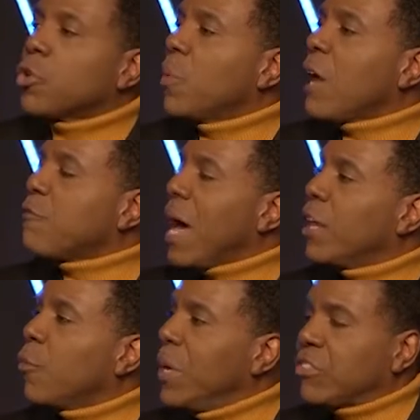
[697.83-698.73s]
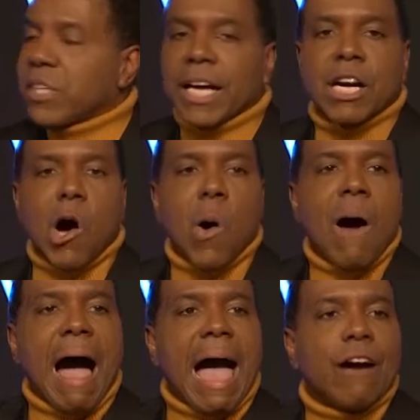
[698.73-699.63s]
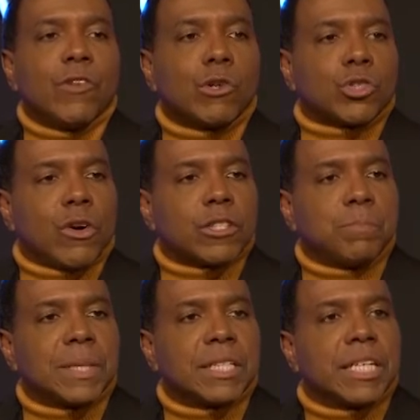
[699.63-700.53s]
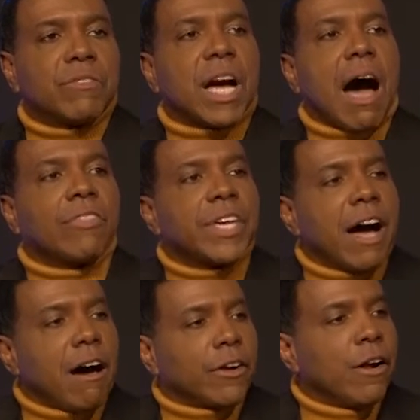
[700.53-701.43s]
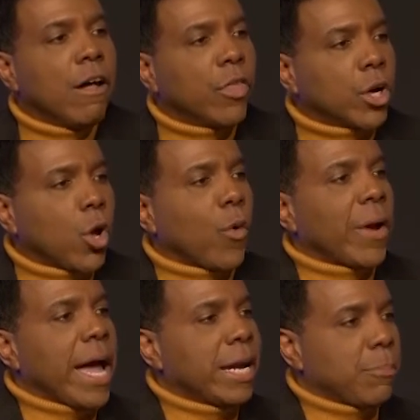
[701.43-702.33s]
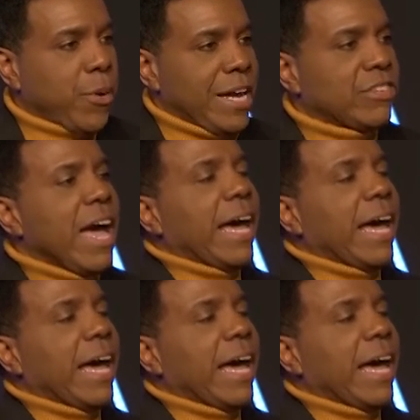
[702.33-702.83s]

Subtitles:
So when I finally reach that goal, I have no choice but to give God the honor, the glory, and the praise.